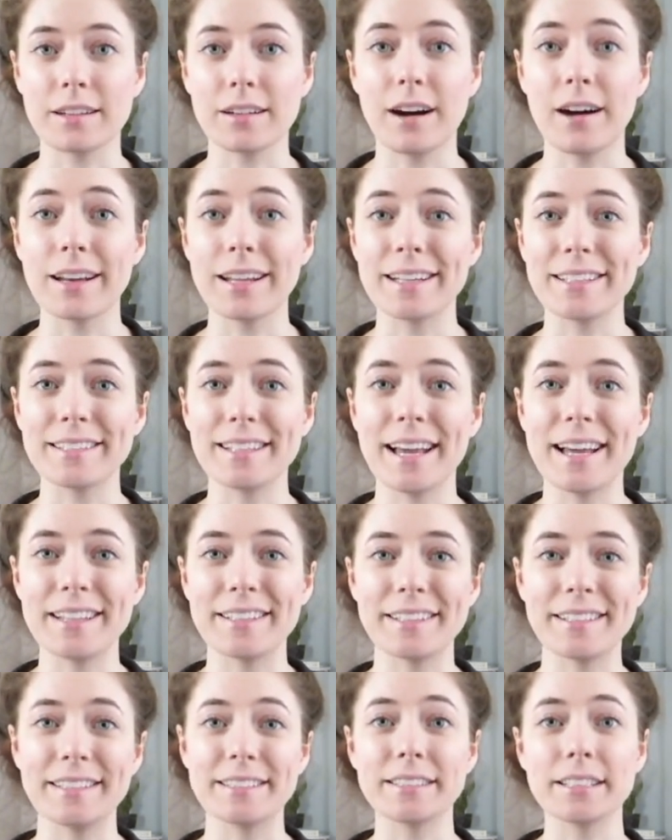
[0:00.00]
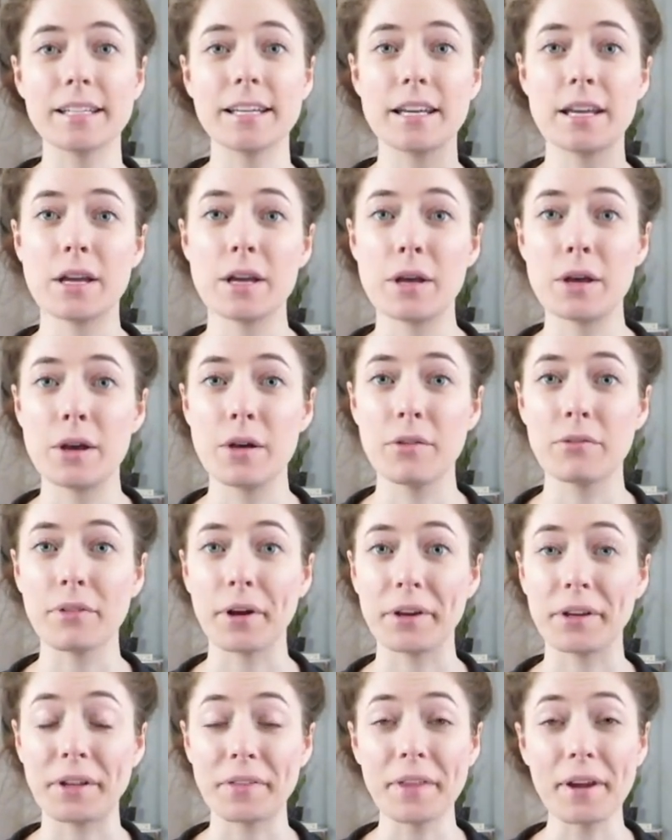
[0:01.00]
on it and then
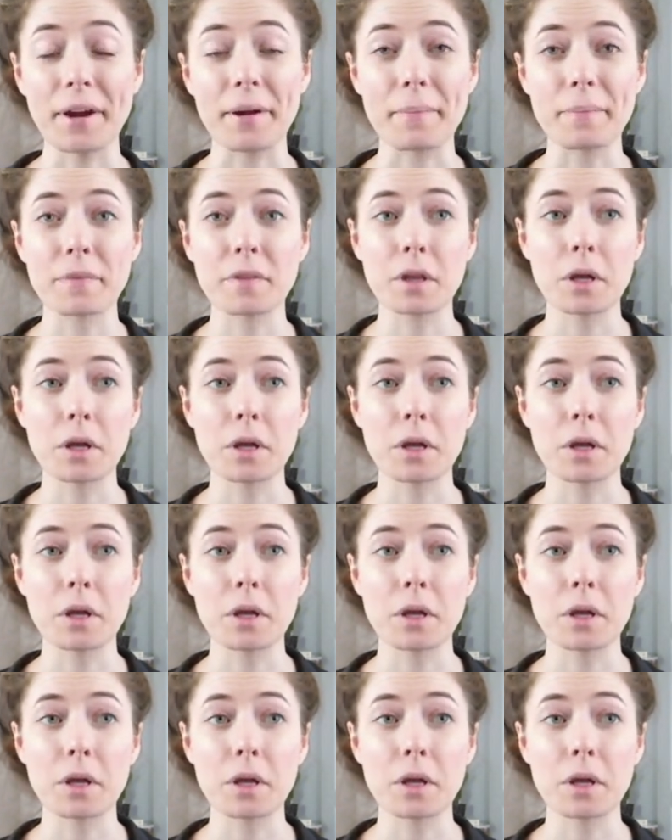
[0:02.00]
find it there.